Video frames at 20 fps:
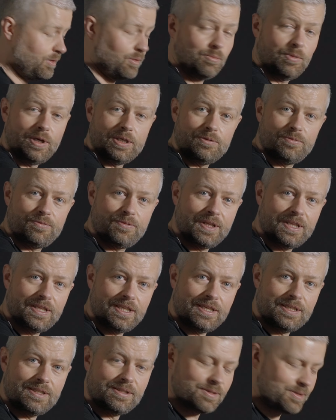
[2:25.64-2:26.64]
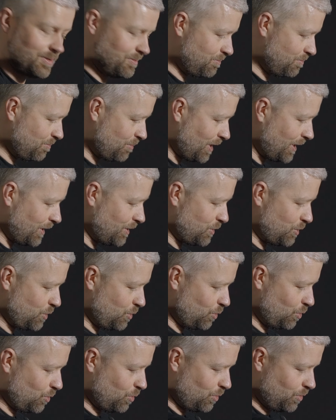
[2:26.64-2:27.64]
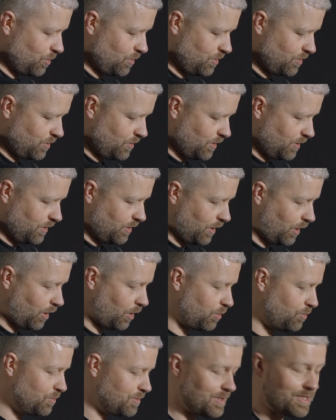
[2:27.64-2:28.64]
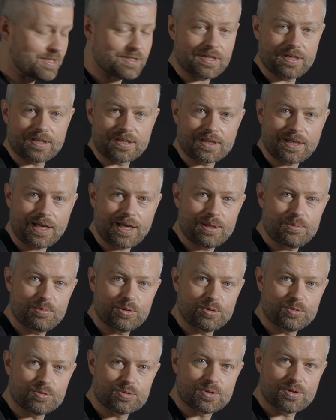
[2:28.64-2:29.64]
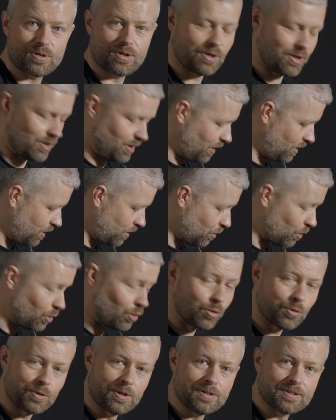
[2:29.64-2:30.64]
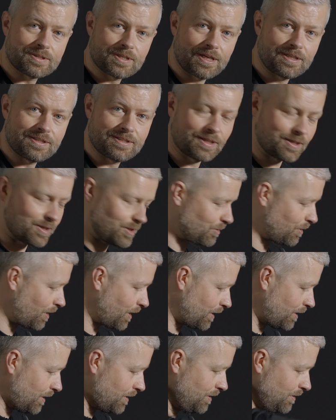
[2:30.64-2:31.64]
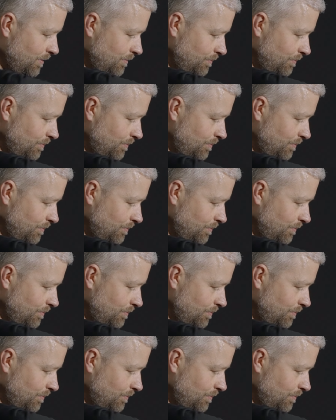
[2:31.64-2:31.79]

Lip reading: When you fit these, make sure that the hoses and cables are orientated correctly.